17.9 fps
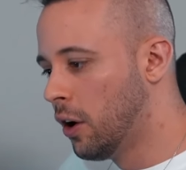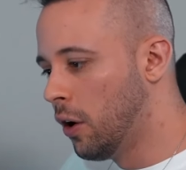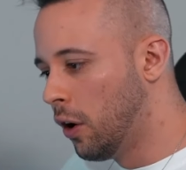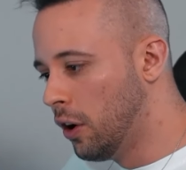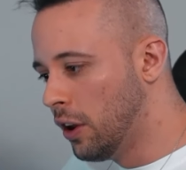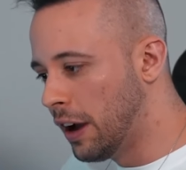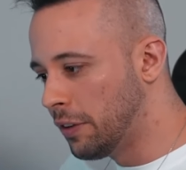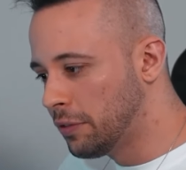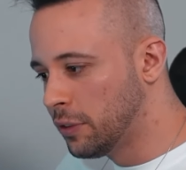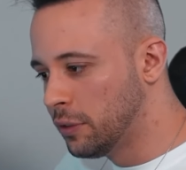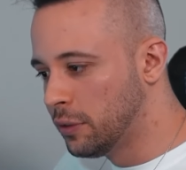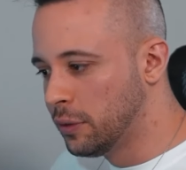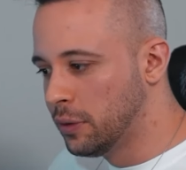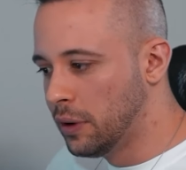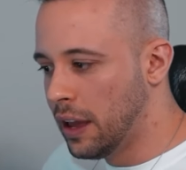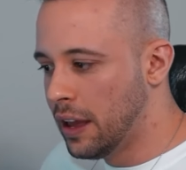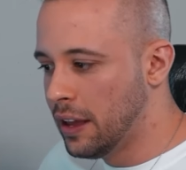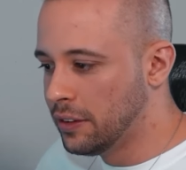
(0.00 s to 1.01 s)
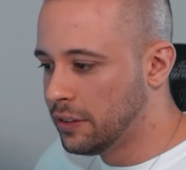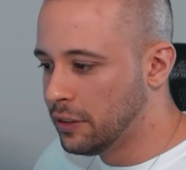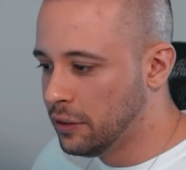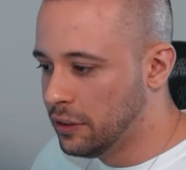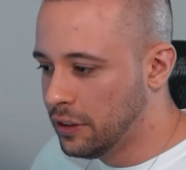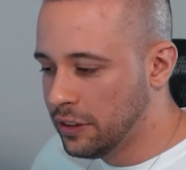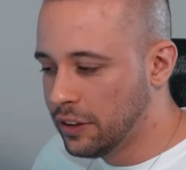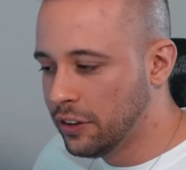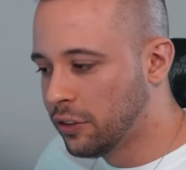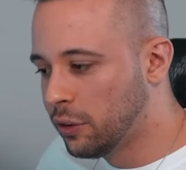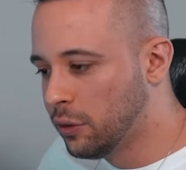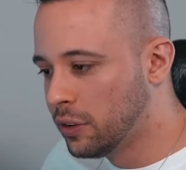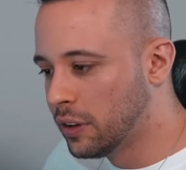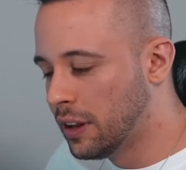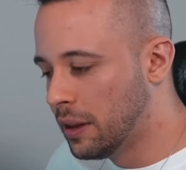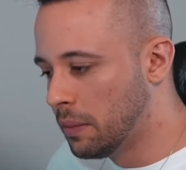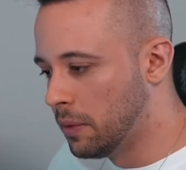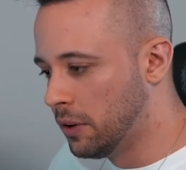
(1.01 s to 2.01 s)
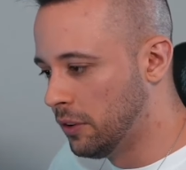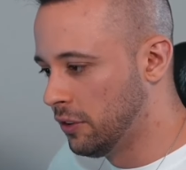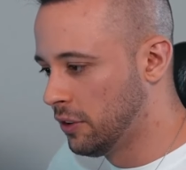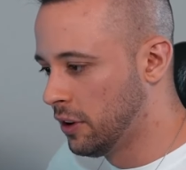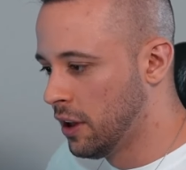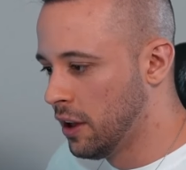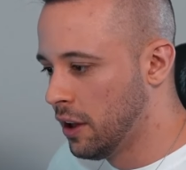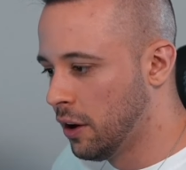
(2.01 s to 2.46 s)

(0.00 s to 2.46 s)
All you have to do is you need to choose an image.